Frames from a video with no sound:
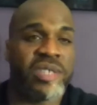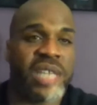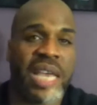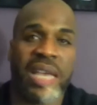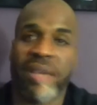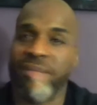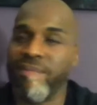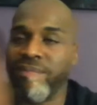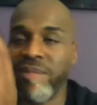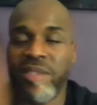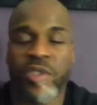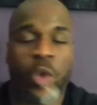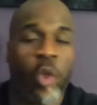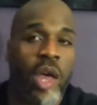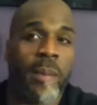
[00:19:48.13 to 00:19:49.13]
They
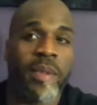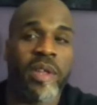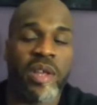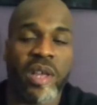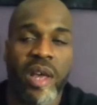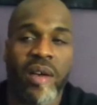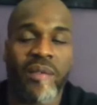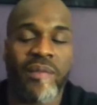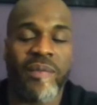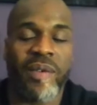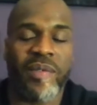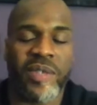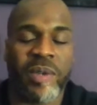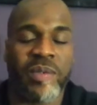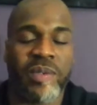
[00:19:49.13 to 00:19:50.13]
told a couple of
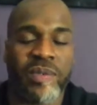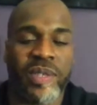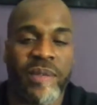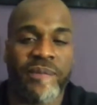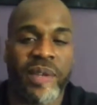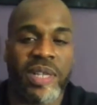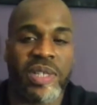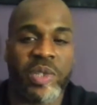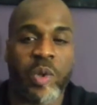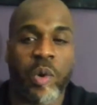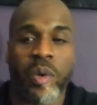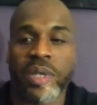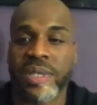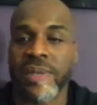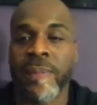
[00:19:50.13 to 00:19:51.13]
some funny
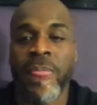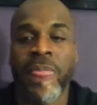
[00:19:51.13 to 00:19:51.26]
stories.